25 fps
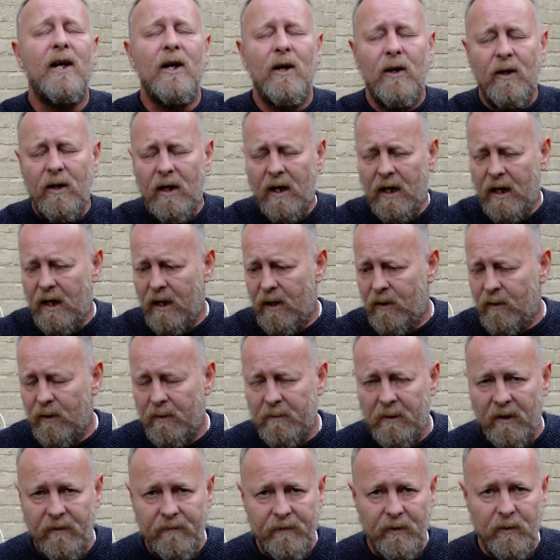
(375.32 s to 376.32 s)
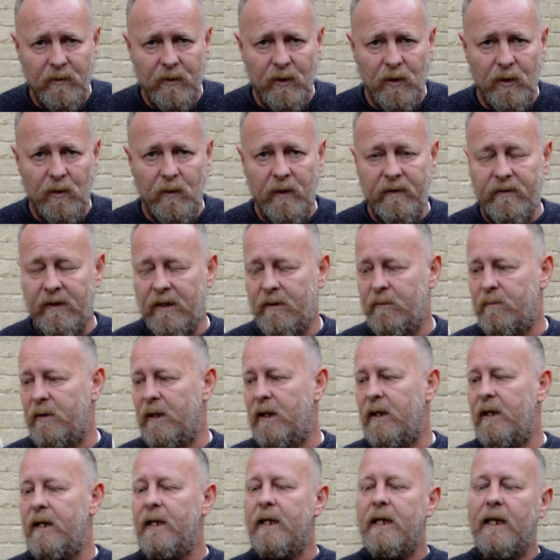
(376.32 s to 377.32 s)
oh, I'm off the wall with it.
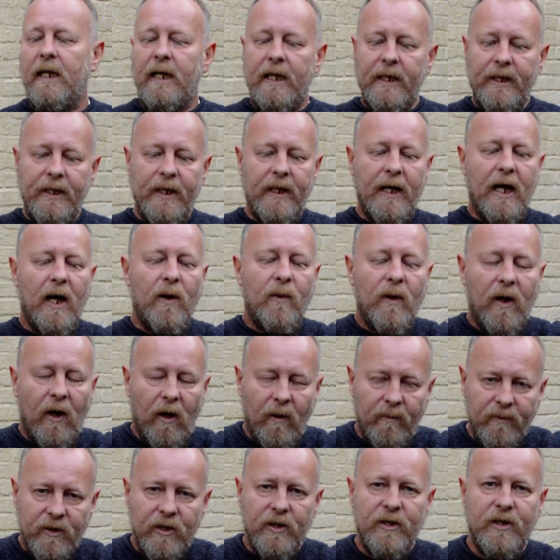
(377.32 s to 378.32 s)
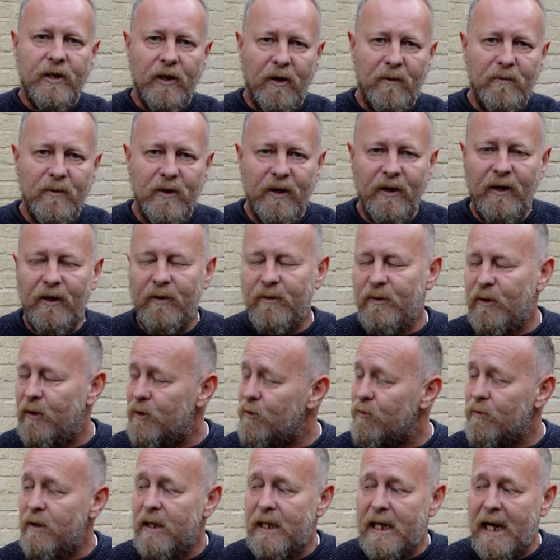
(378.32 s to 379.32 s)
But you know, I was
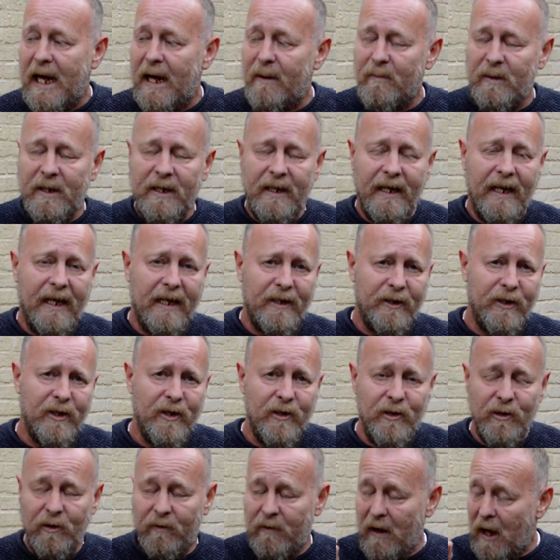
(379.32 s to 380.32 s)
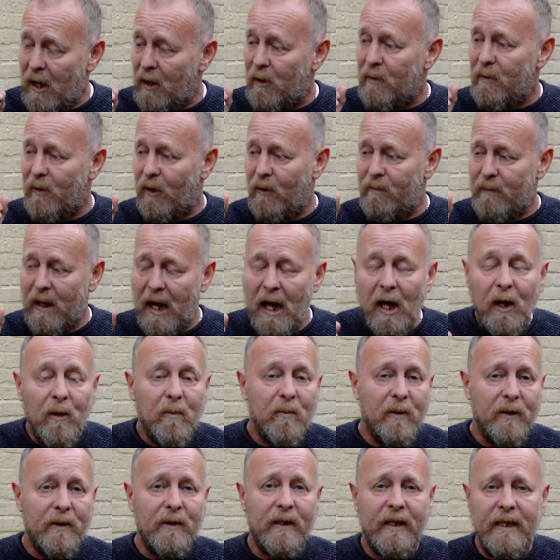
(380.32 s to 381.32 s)
really happy with that news. I'm
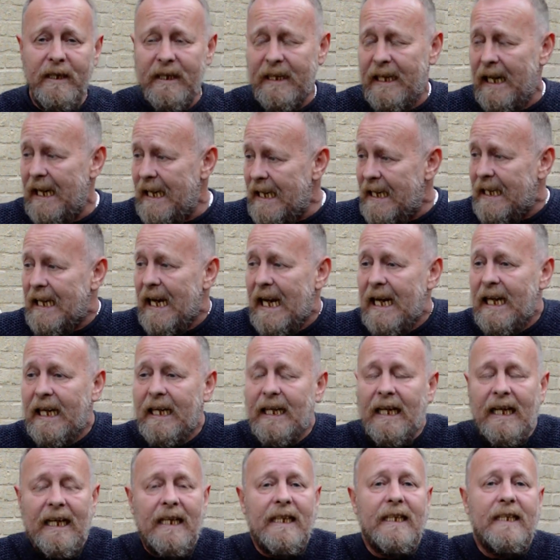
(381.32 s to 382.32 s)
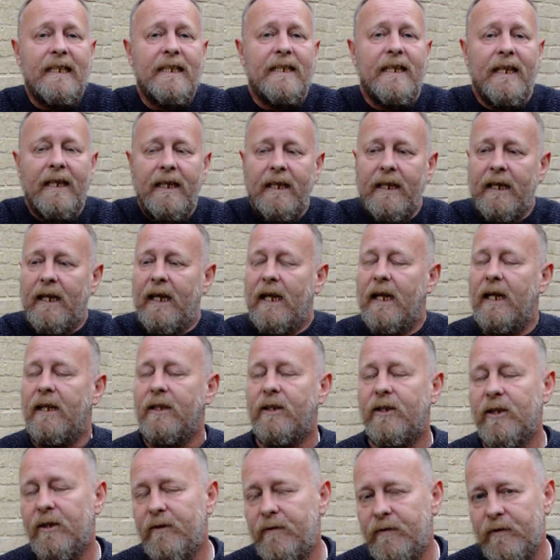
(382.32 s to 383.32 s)
helping he get it, and
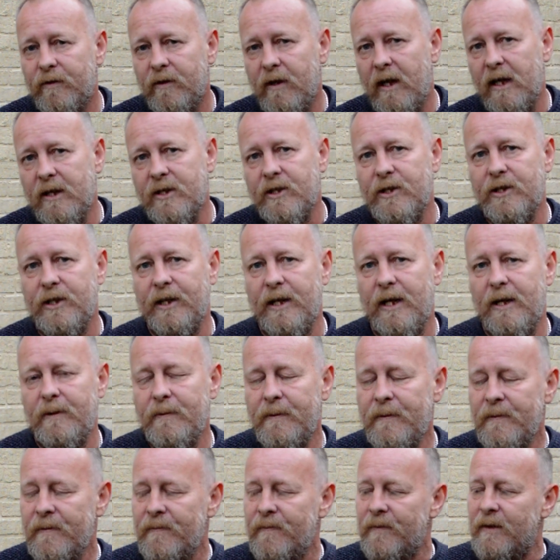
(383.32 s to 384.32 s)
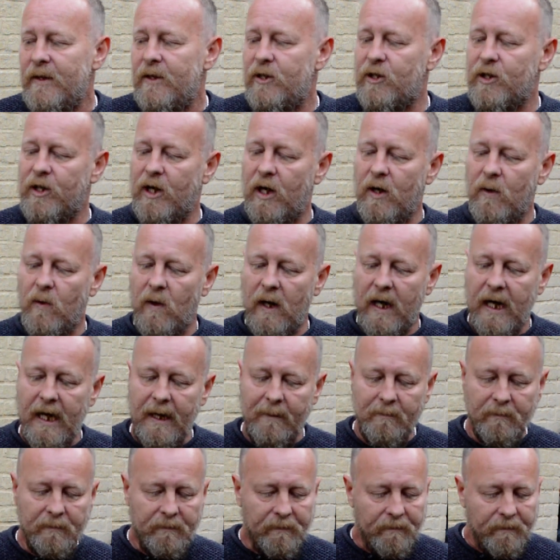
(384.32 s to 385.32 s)
good for us, you know.
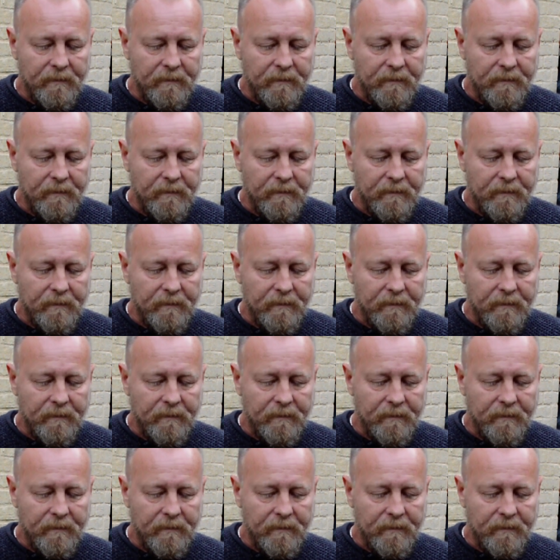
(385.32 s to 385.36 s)
So